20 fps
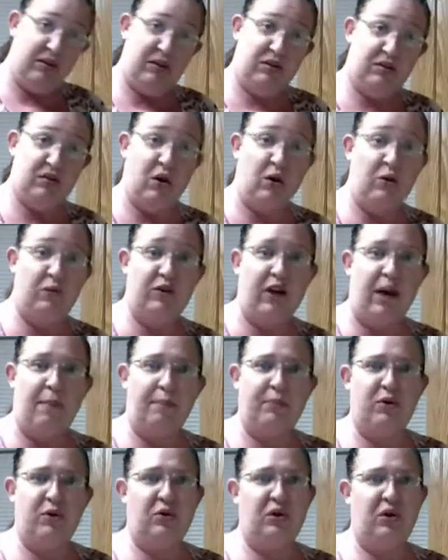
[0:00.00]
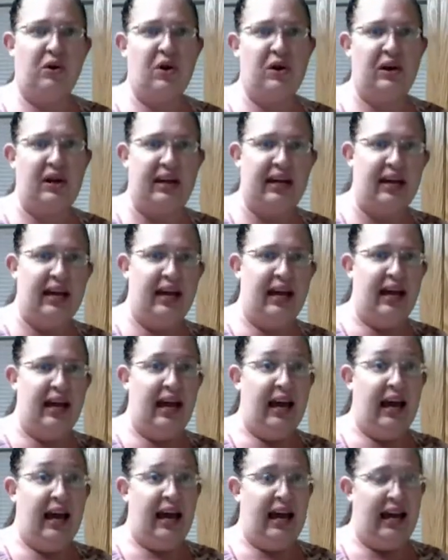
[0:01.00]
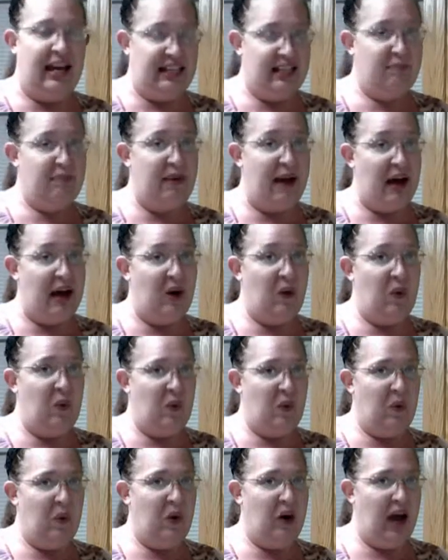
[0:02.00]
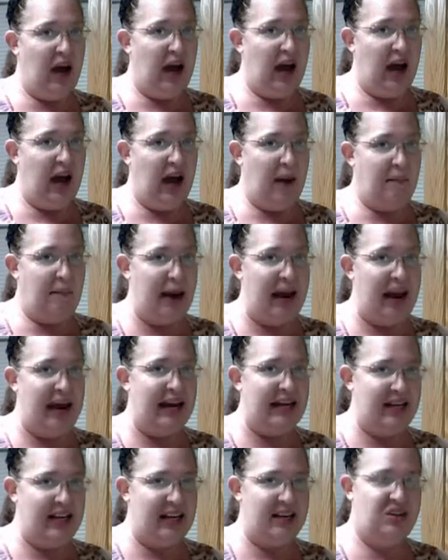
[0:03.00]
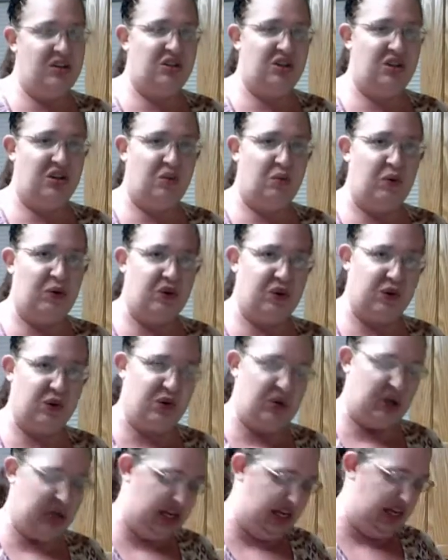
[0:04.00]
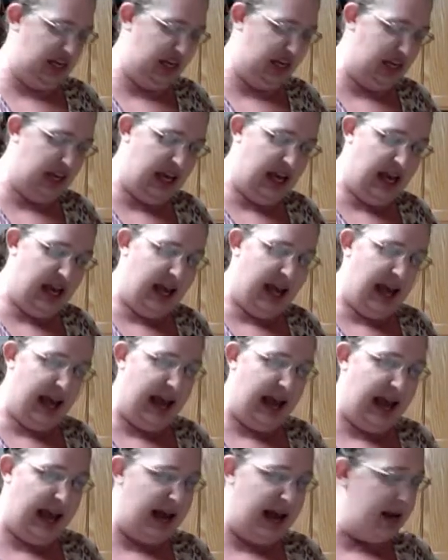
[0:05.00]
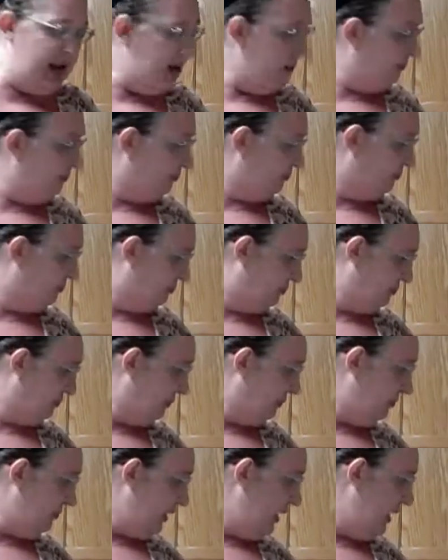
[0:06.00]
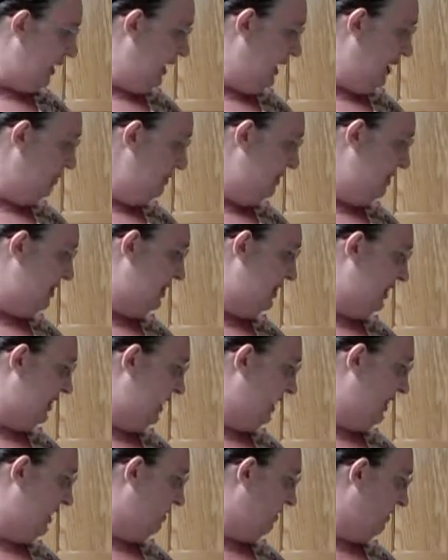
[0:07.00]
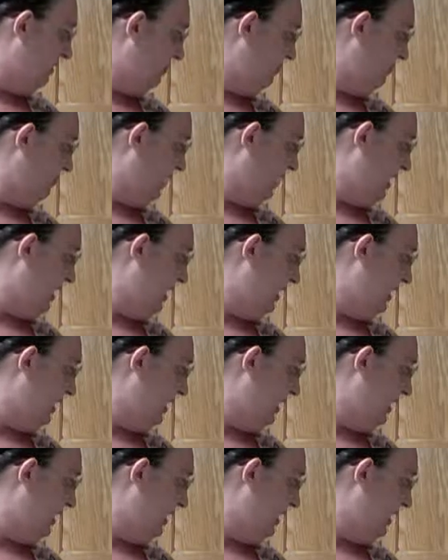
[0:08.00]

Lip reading: stovetop do the cooking. It's about paying attention to what you're cooking. And let me think if I forgot